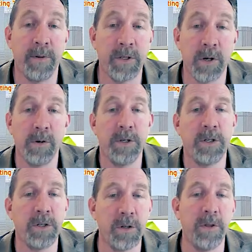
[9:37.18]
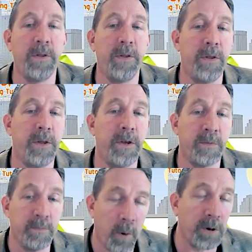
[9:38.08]
So it's
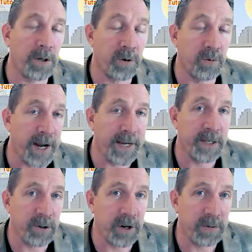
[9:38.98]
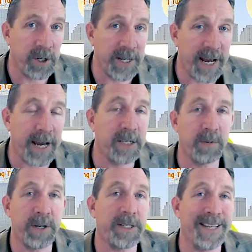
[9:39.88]
important to write description tags,
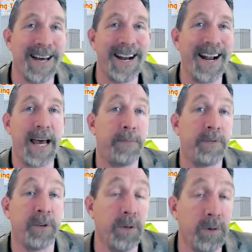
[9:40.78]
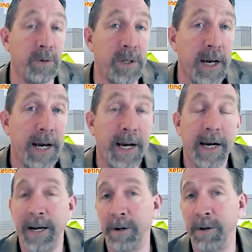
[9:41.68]
but it's not an absolute.
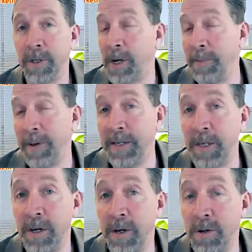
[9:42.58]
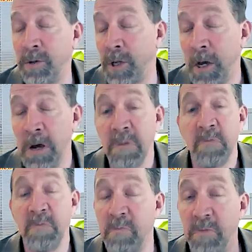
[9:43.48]
I know some SEOs
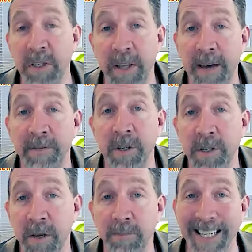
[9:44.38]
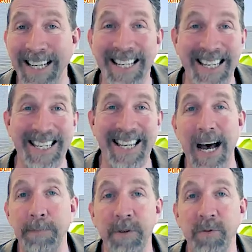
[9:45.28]
have just completely
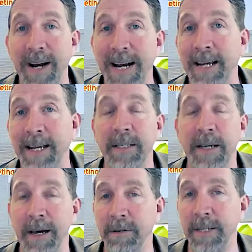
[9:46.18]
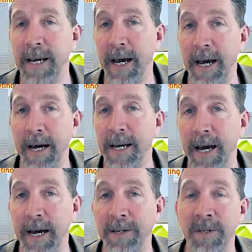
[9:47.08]
stopped writing description
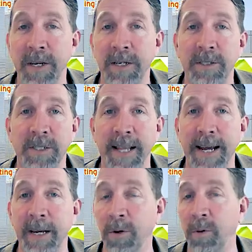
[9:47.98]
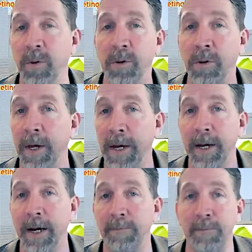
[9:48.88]
tags and just letting Google
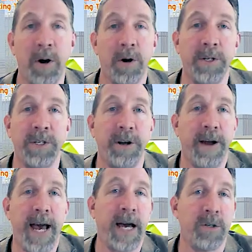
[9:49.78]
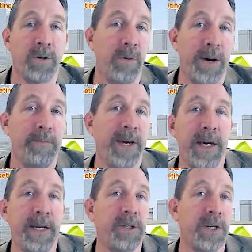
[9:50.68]
parse their actual web
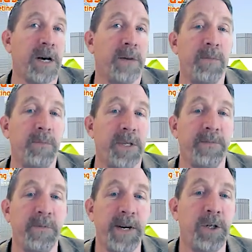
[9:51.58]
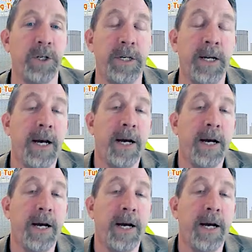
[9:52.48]
page to come up with information.